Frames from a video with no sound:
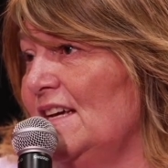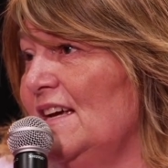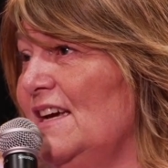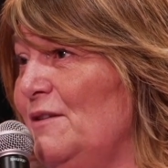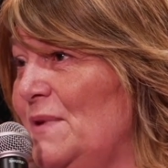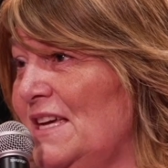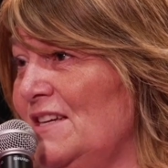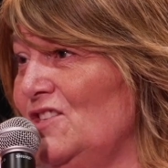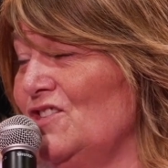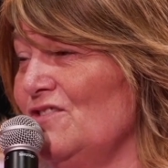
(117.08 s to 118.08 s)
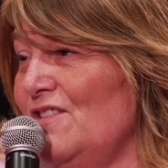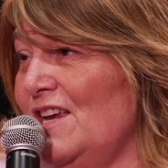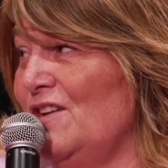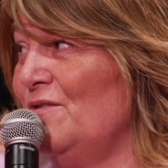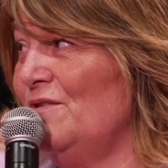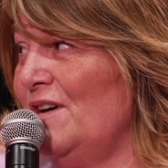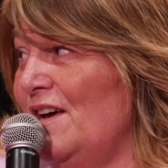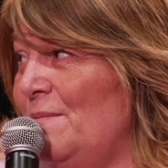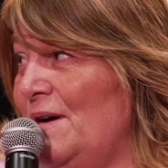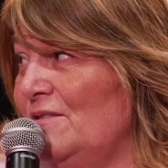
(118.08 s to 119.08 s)
and making sure they know
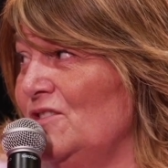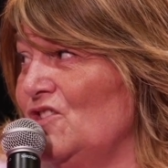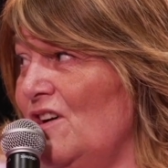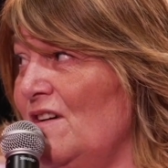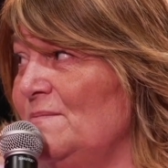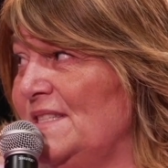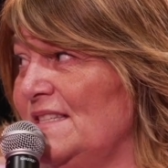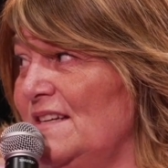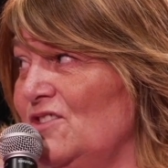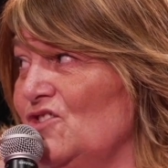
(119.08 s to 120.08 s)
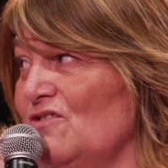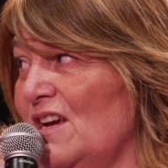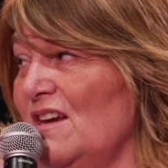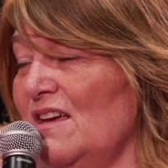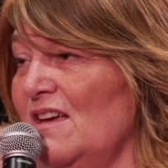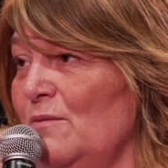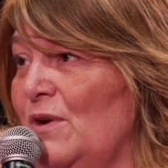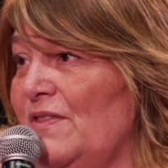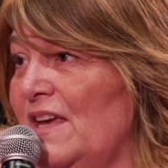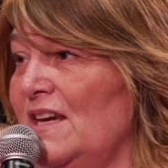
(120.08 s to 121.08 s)
about jobs and training and
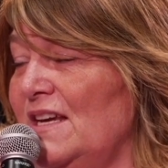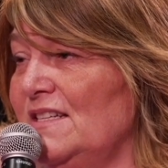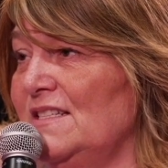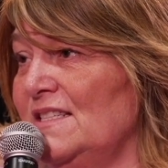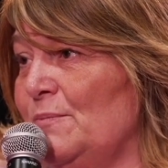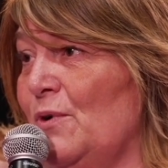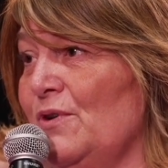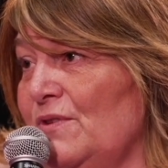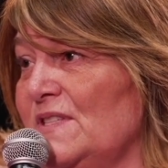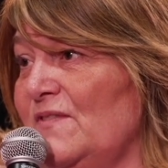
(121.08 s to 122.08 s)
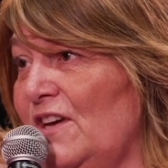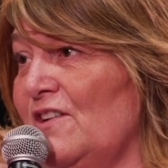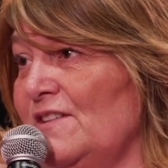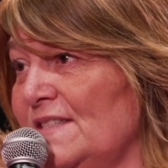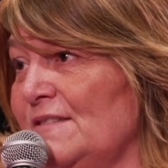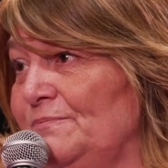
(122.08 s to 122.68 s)
what they need to support those vehicles.